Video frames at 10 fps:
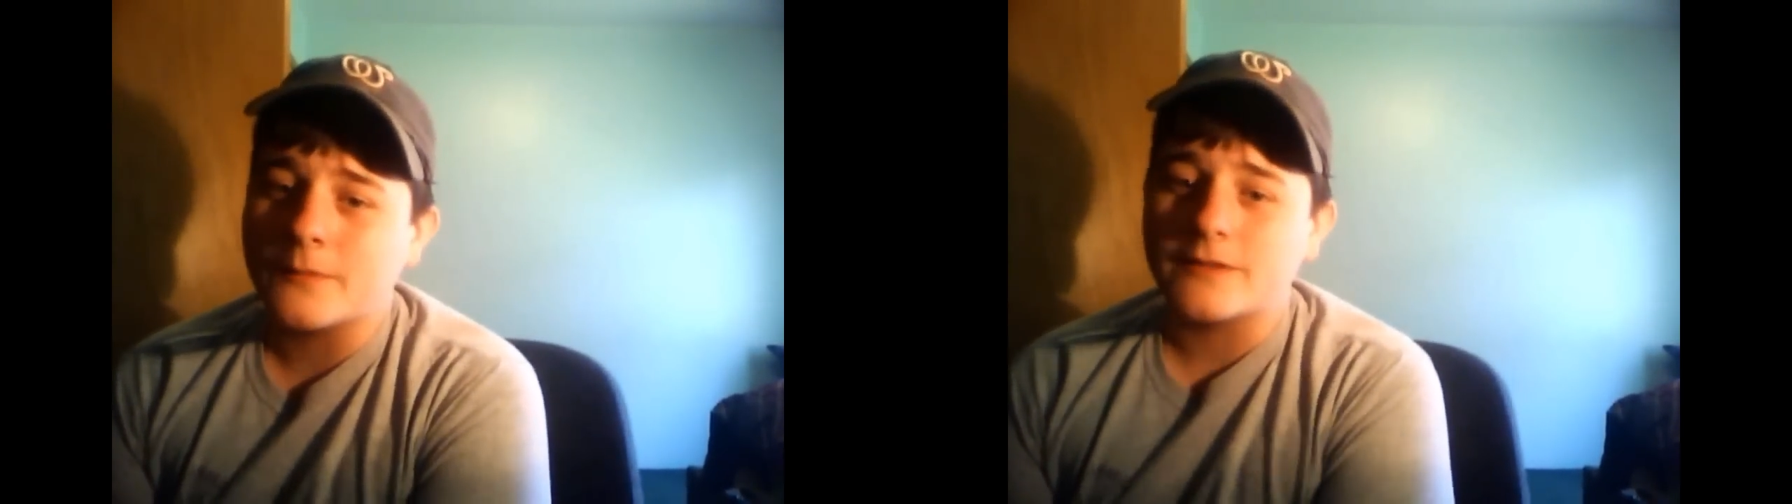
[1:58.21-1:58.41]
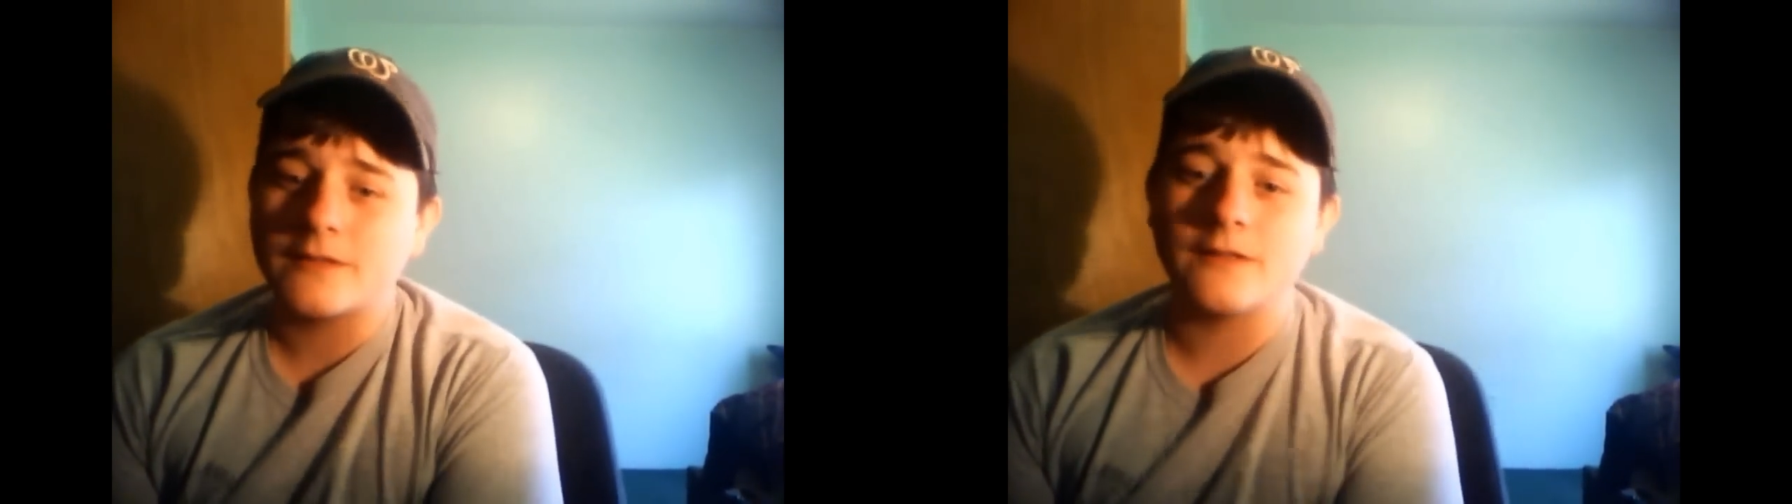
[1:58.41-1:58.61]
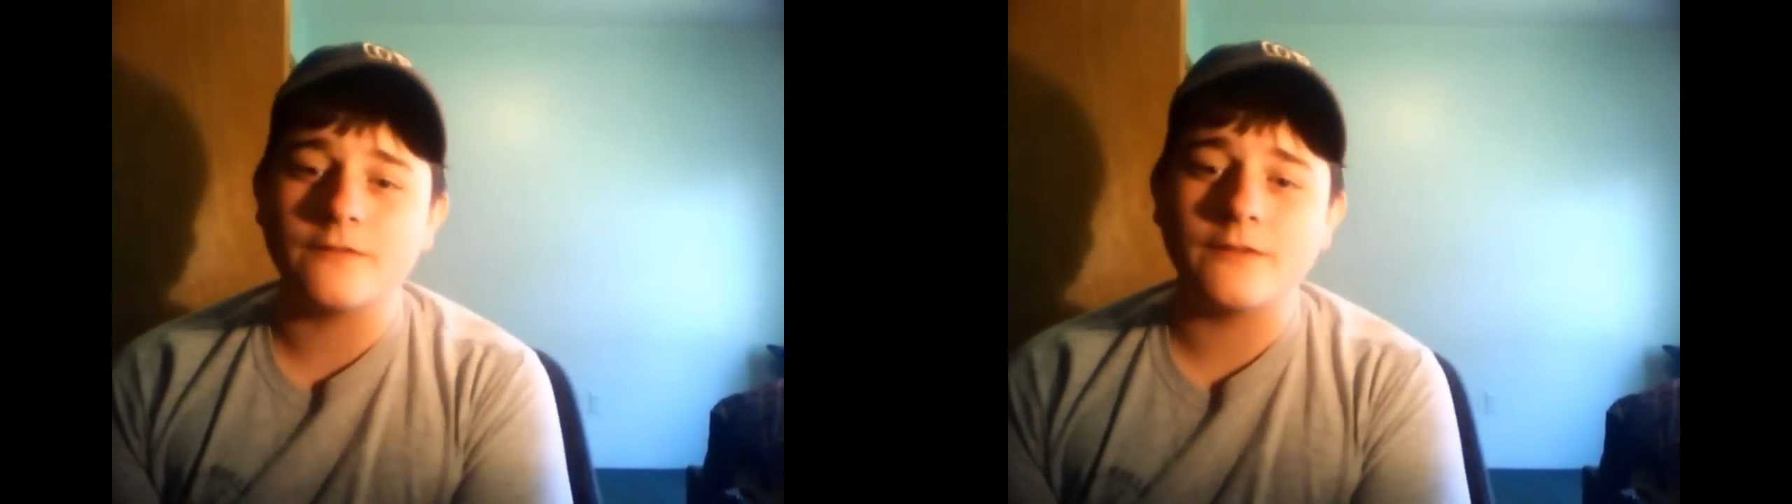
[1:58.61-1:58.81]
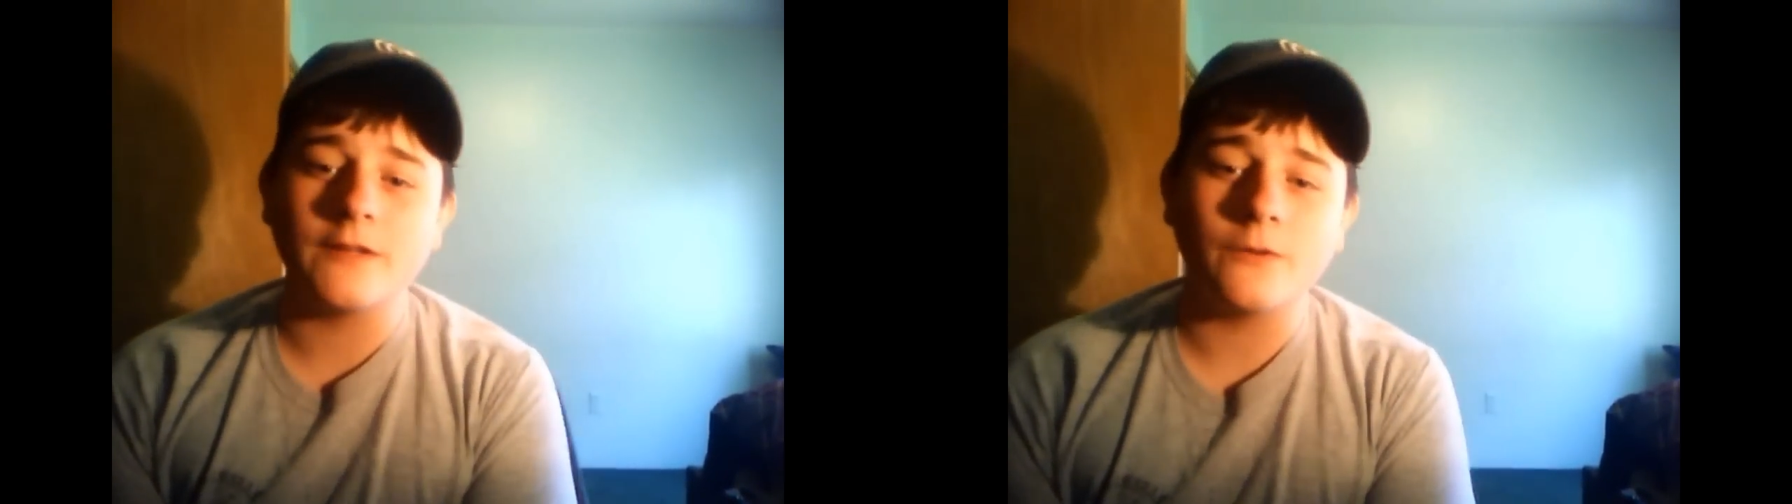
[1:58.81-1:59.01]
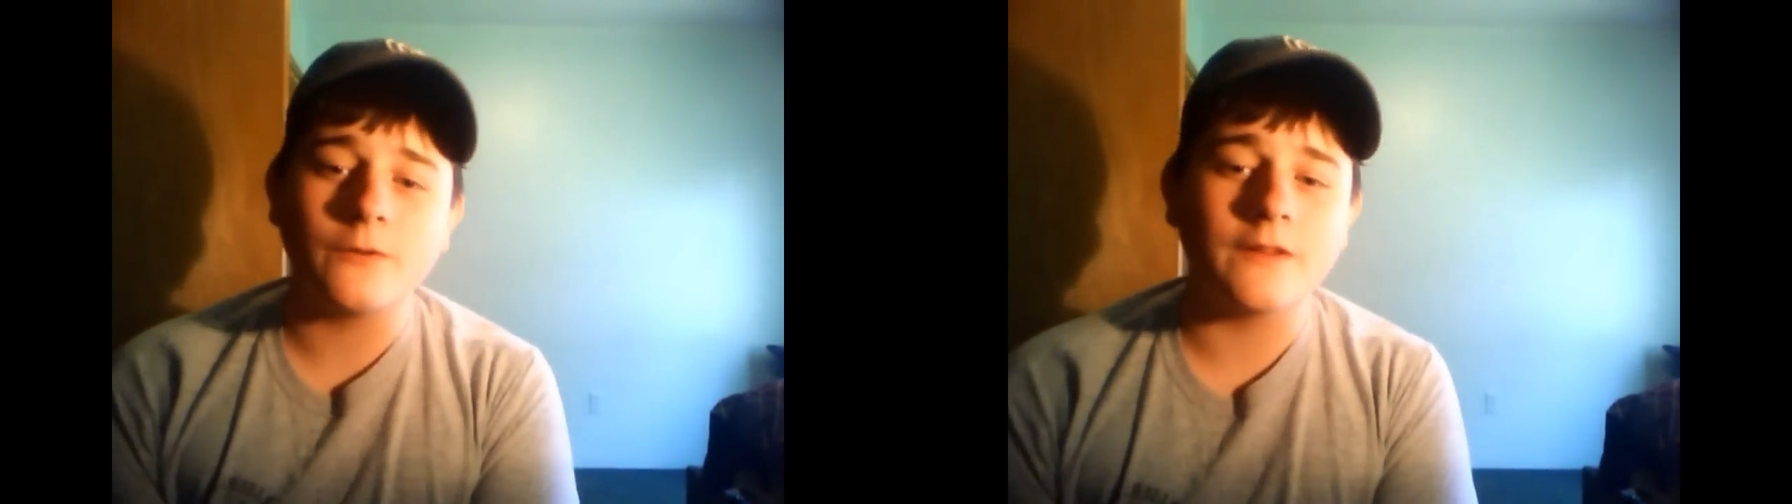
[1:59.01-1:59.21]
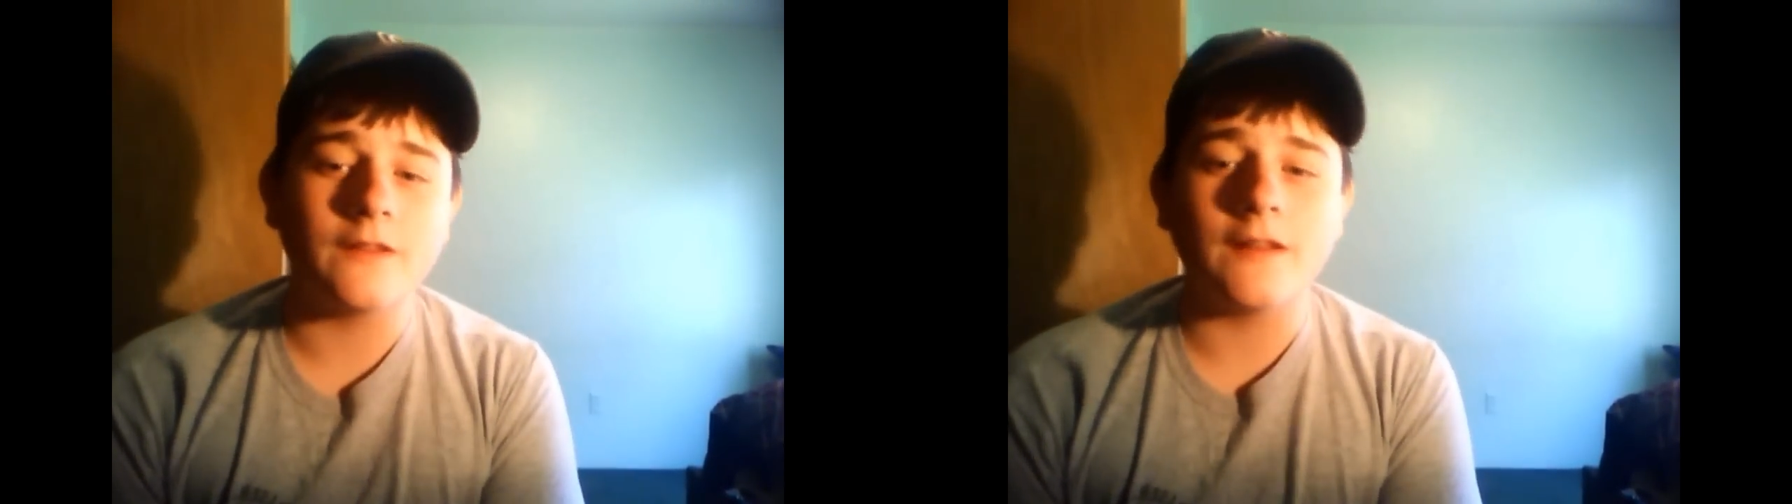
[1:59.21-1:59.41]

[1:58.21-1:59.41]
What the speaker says: be seeing a video within